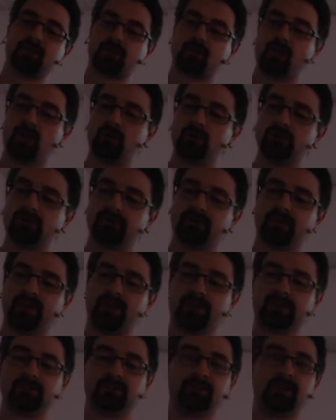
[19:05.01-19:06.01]
edge nodes
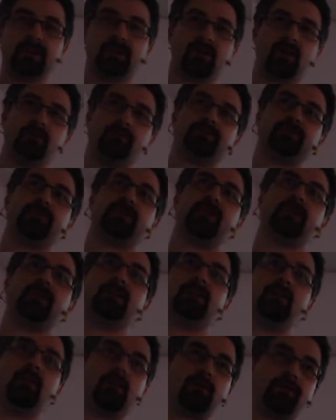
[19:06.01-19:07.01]
and pick up
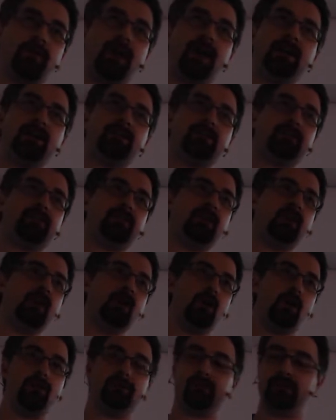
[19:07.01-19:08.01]
the log files
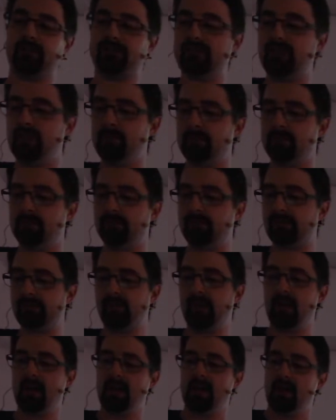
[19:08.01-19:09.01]
of these
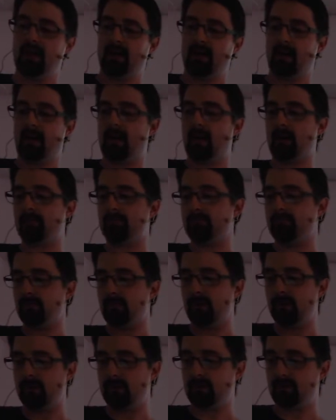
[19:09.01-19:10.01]
daemons,
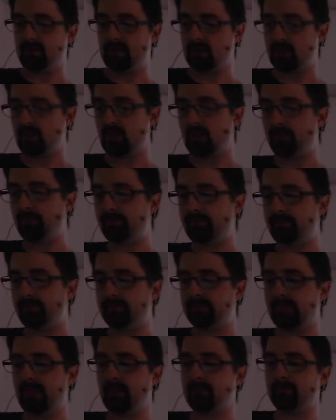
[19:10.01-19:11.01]
ship
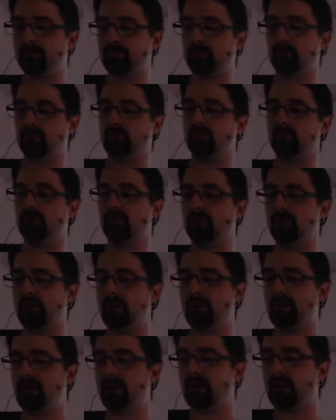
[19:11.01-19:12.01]
them to
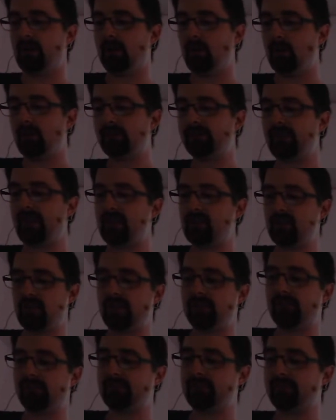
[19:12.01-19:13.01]
a Logstash
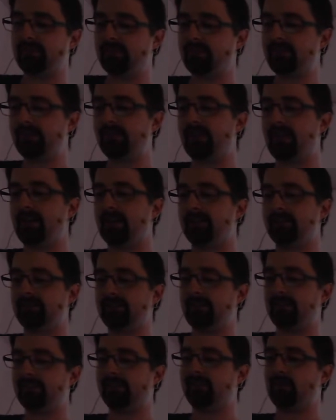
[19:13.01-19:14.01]
instance,
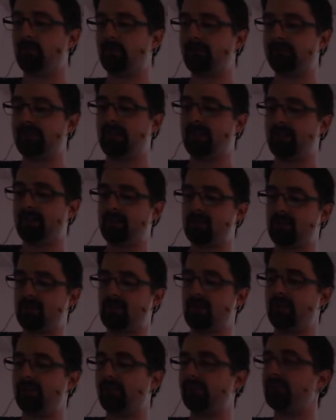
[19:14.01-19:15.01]
and this
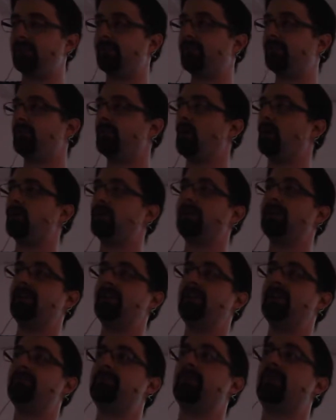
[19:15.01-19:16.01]
Logstash instance we only
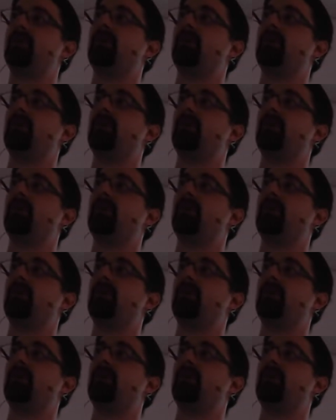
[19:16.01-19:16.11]
need